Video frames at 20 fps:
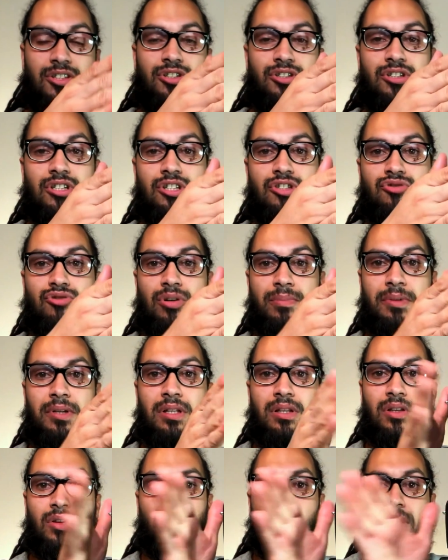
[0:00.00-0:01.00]
you're
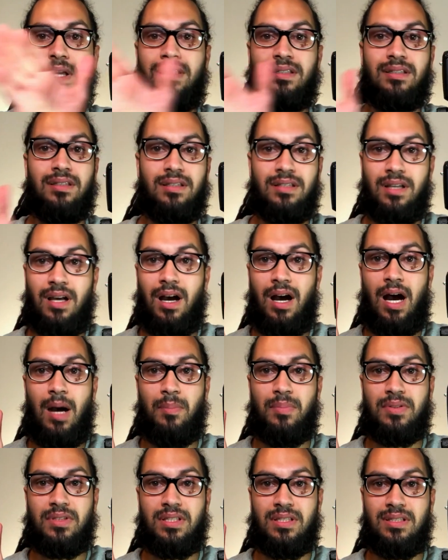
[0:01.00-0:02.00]
distributing the weight to the
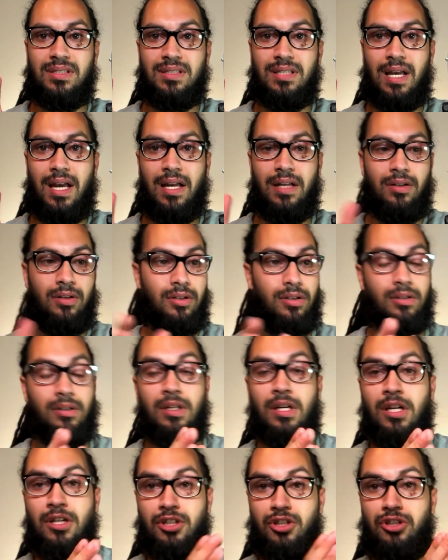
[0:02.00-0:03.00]
opposite side, or
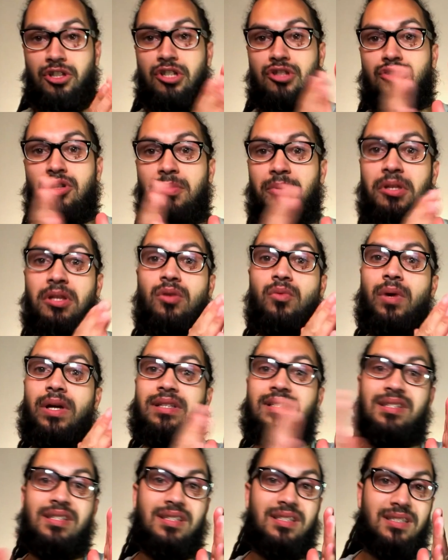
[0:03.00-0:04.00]
you're distributing the
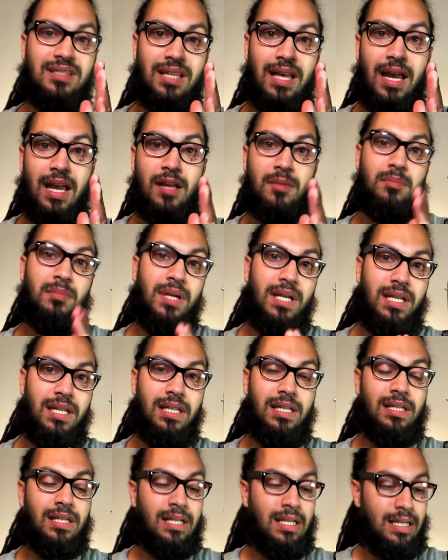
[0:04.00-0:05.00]
weight to the side,
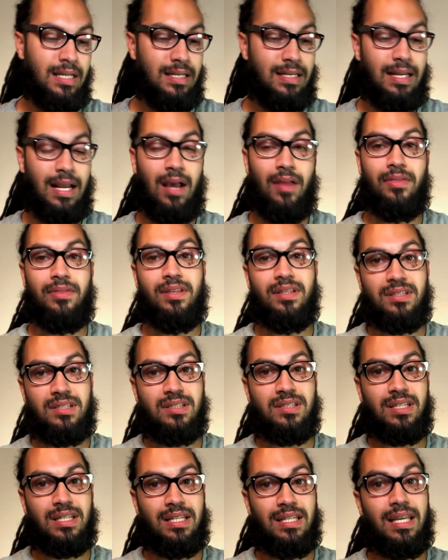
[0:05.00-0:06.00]
meaning Now this
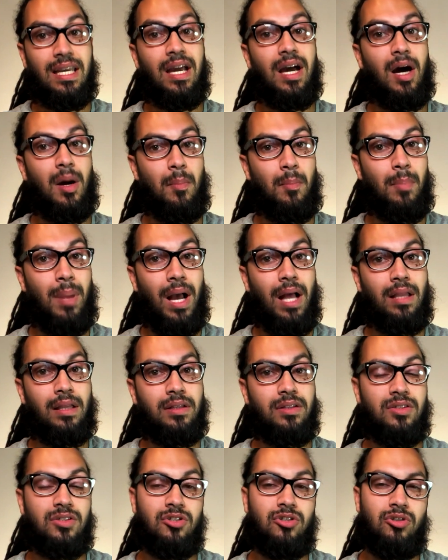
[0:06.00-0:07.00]
is gonna get unbalanced.